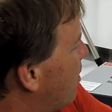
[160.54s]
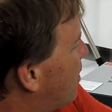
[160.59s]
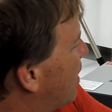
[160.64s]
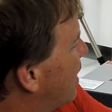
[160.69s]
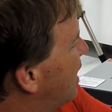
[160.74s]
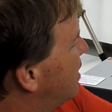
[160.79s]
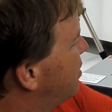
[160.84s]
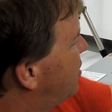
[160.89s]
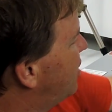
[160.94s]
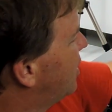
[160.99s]
but
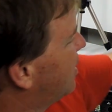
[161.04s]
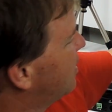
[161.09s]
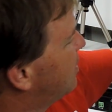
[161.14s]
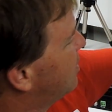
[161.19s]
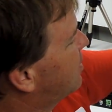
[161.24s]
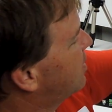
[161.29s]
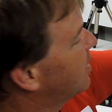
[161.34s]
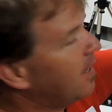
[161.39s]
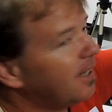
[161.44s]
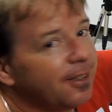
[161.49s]
as you can
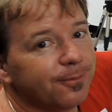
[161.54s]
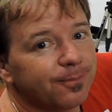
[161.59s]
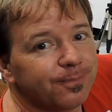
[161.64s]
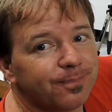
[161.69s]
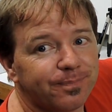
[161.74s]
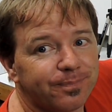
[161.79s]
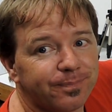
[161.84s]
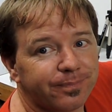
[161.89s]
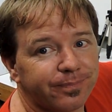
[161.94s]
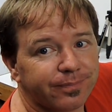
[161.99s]
see
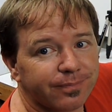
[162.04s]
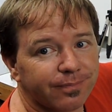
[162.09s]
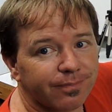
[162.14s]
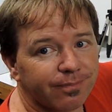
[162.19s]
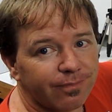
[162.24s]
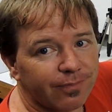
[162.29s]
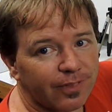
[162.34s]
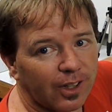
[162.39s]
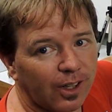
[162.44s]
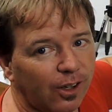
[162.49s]

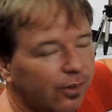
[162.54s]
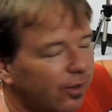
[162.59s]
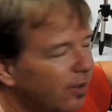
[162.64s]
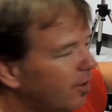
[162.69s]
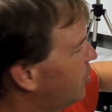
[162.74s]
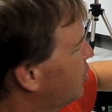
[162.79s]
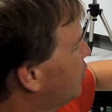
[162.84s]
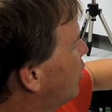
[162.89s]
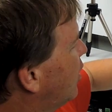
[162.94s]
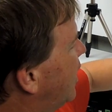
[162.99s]
on the
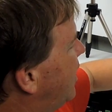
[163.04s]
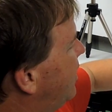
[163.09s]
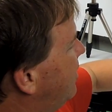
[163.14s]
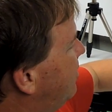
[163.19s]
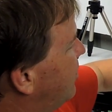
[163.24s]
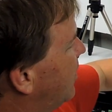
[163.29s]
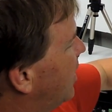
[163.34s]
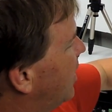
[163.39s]
screen,